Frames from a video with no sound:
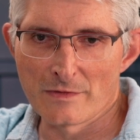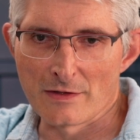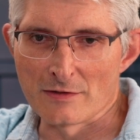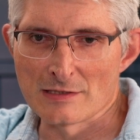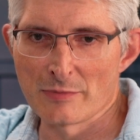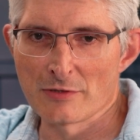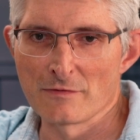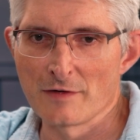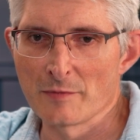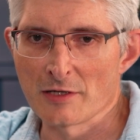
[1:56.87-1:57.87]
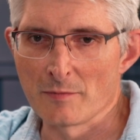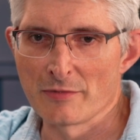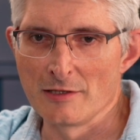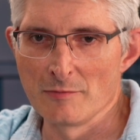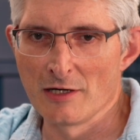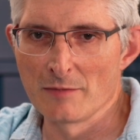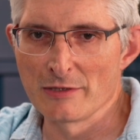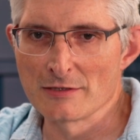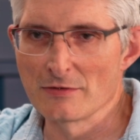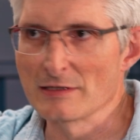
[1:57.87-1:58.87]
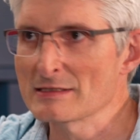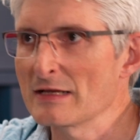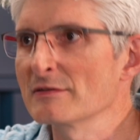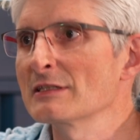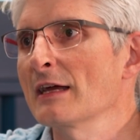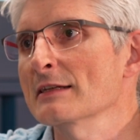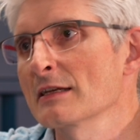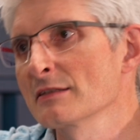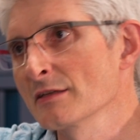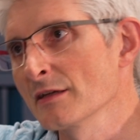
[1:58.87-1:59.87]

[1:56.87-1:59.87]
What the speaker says: a typical pharma company might be doing 70 assays a